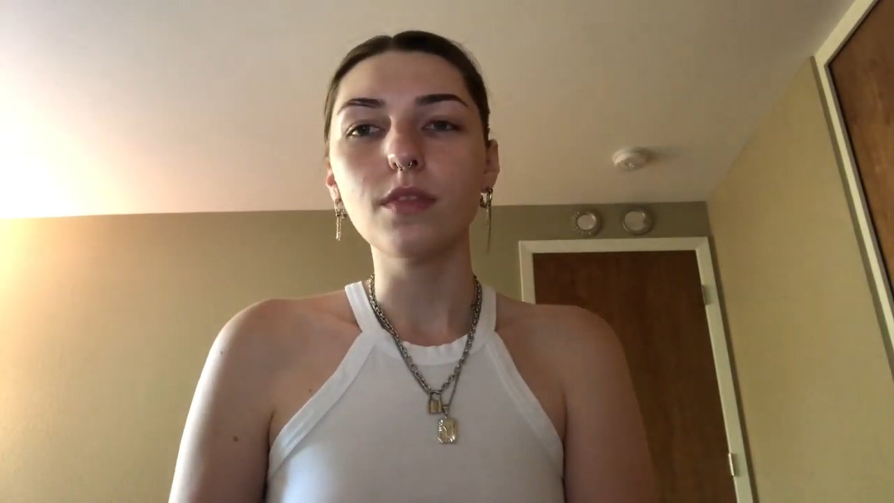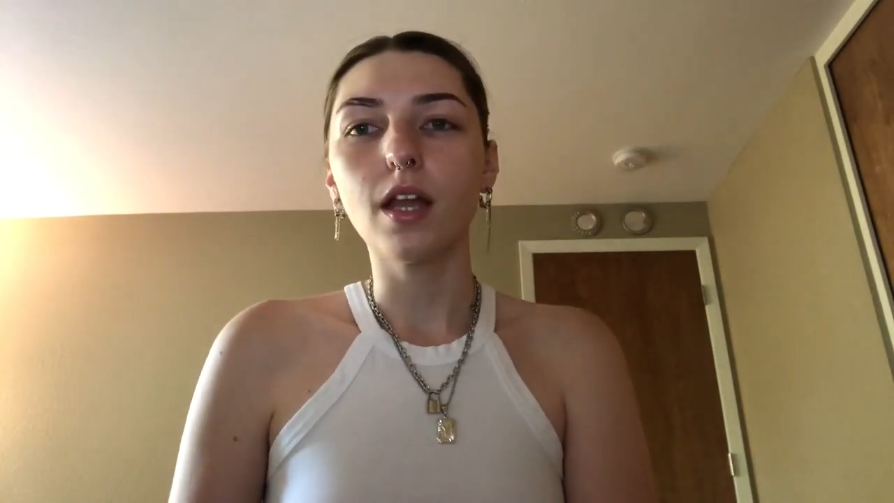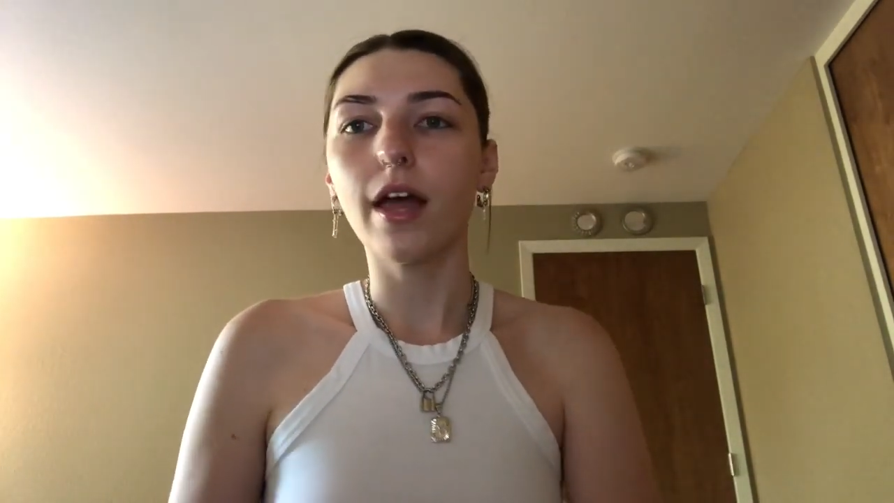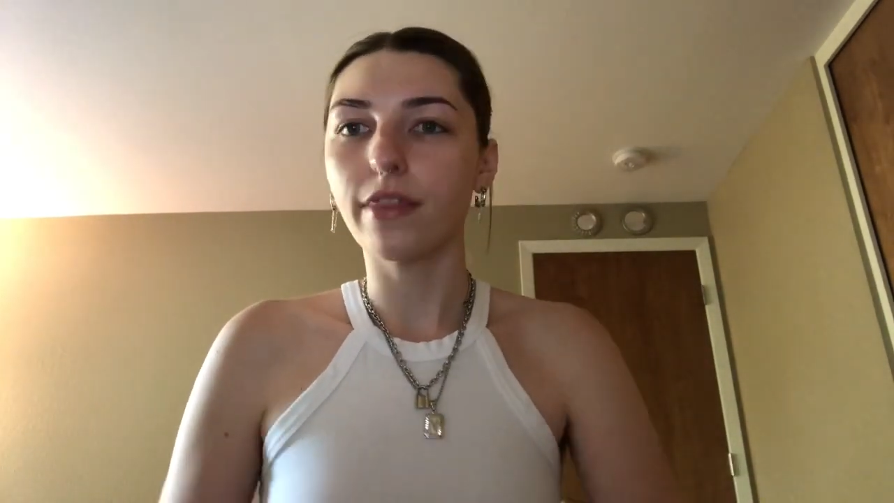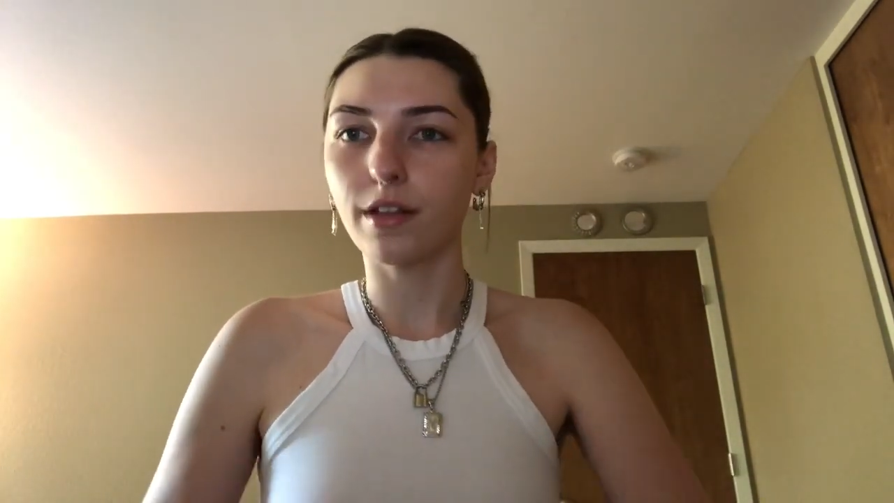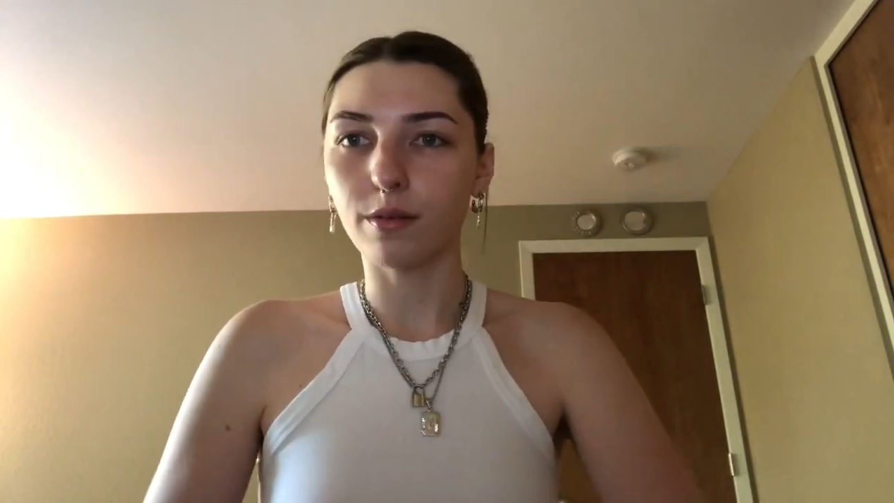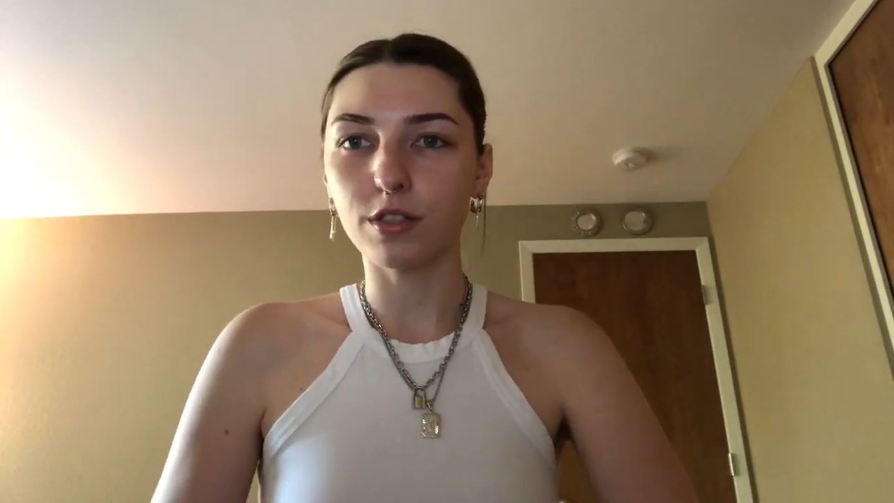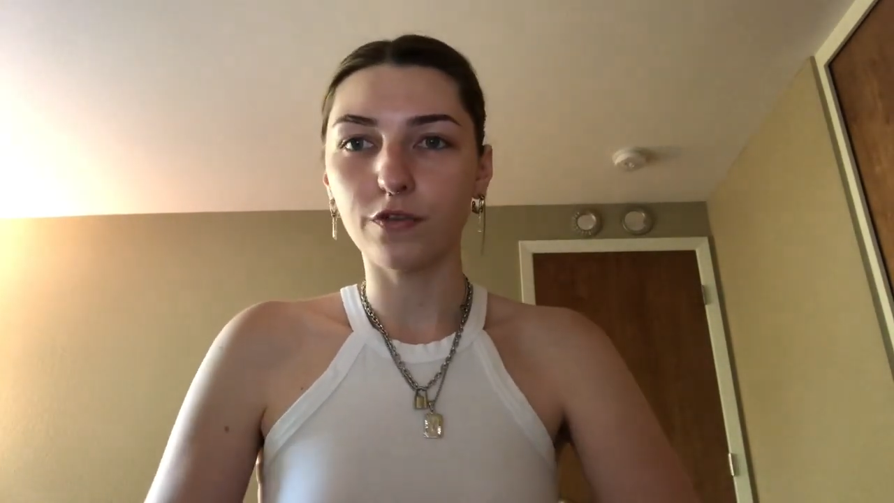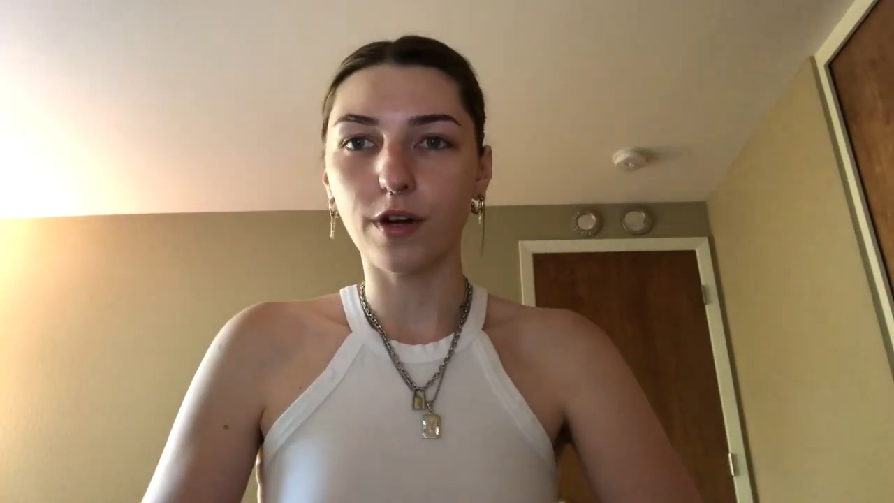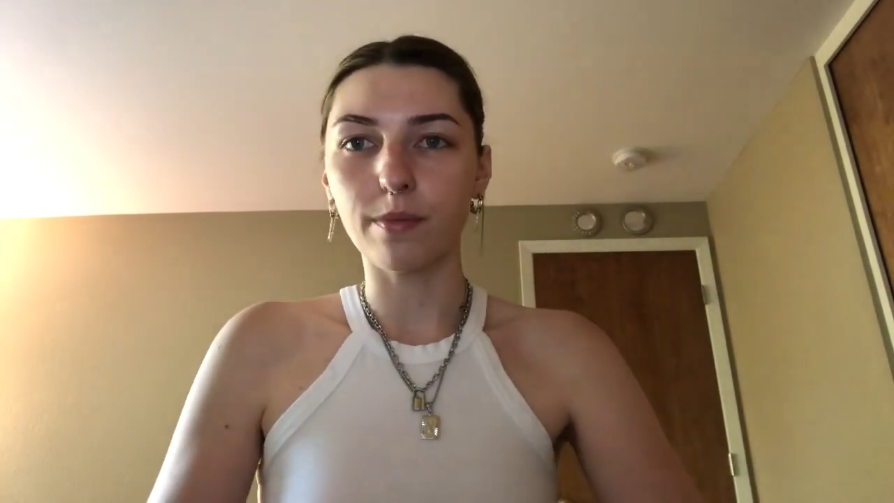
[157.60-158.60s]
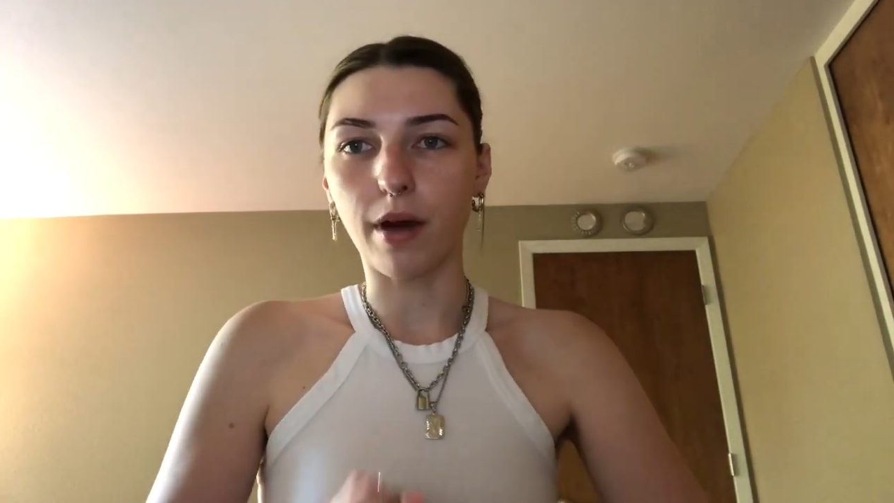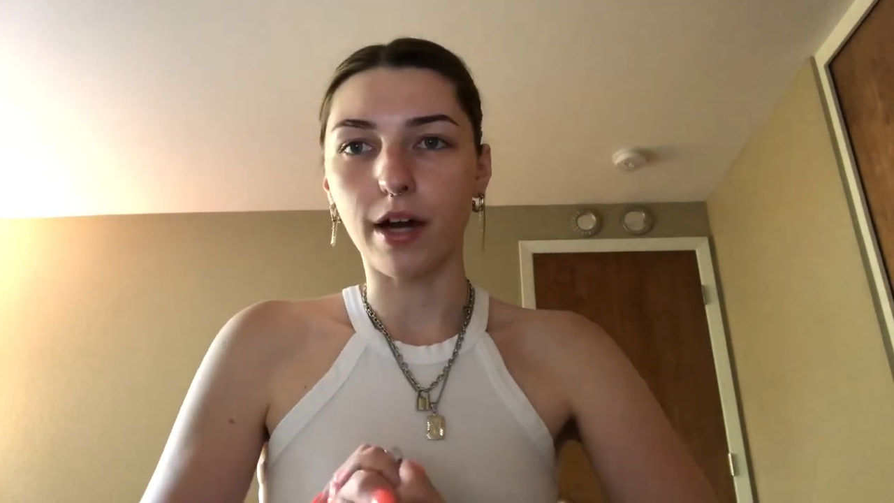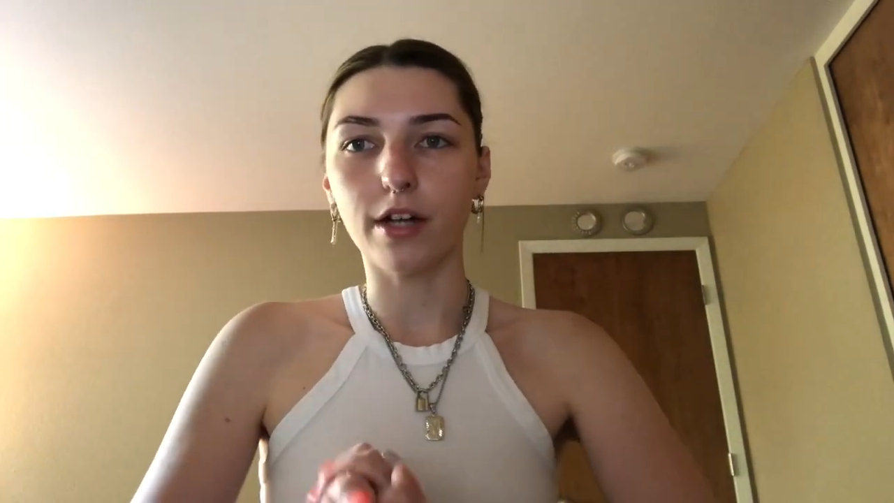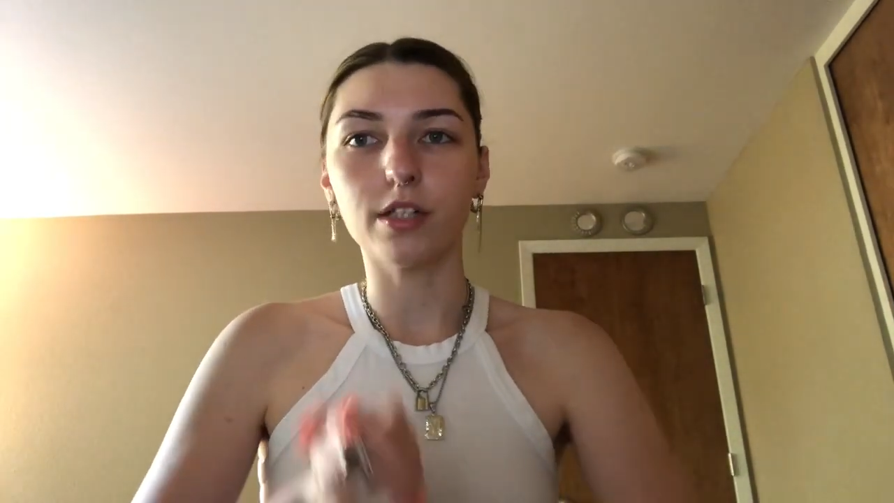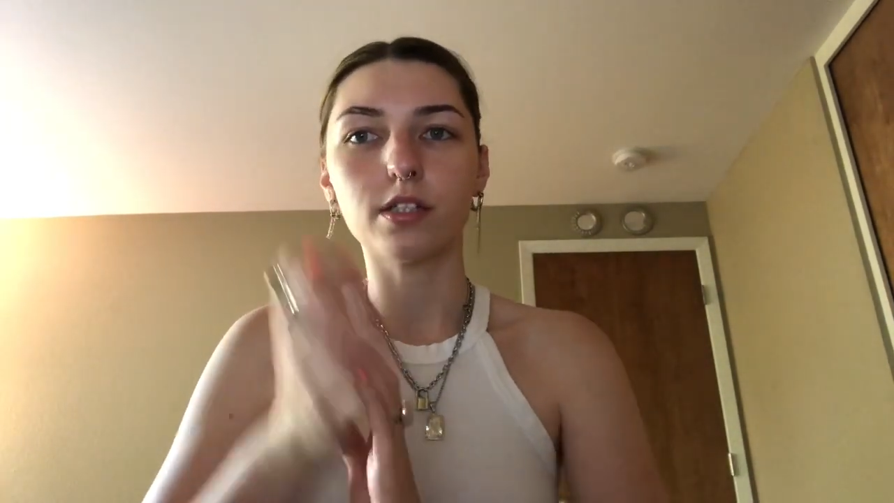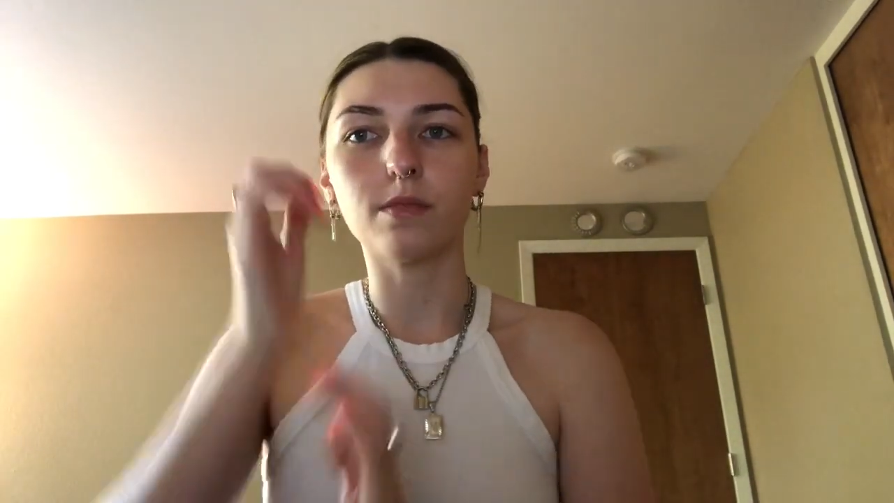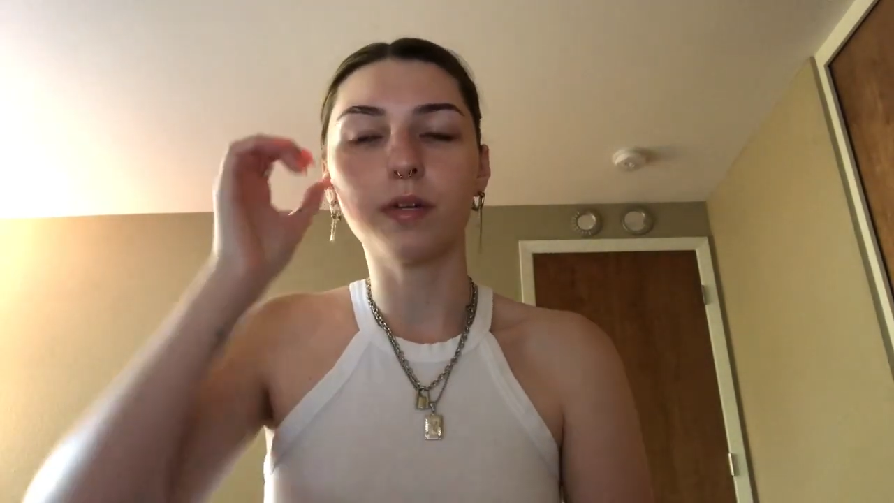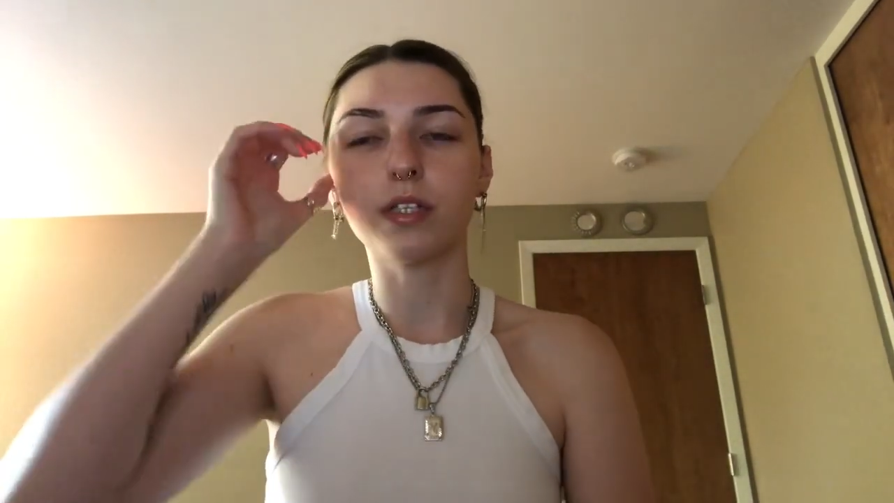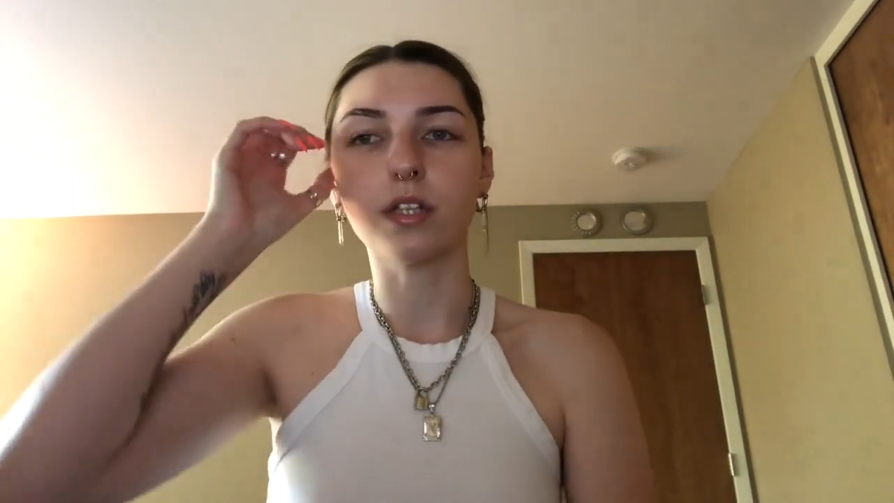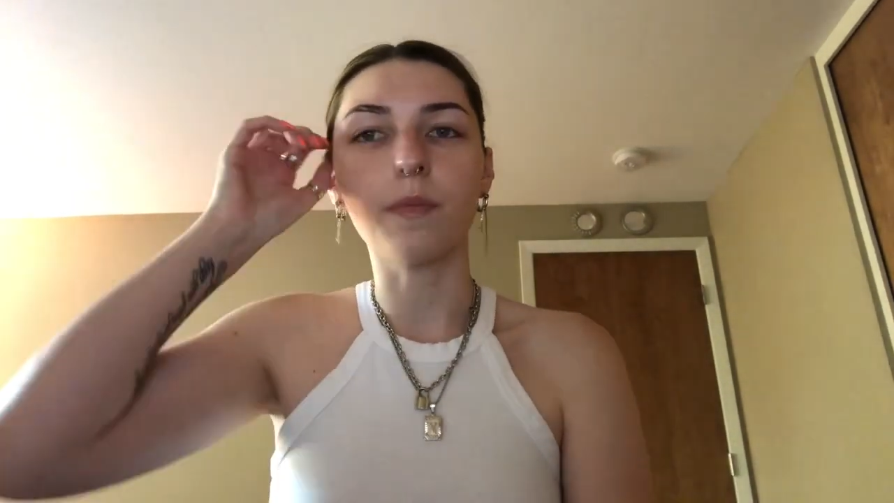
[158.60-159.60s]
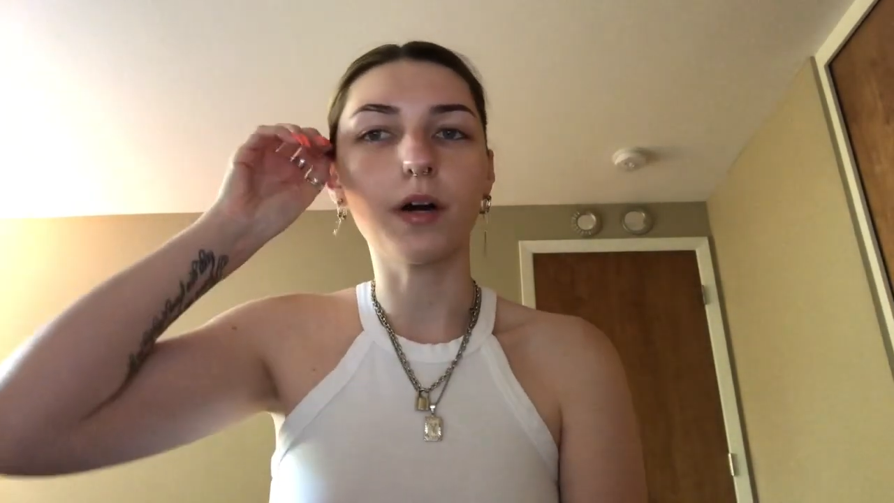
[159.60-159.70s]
and then I went to Fred Meyer's and picked up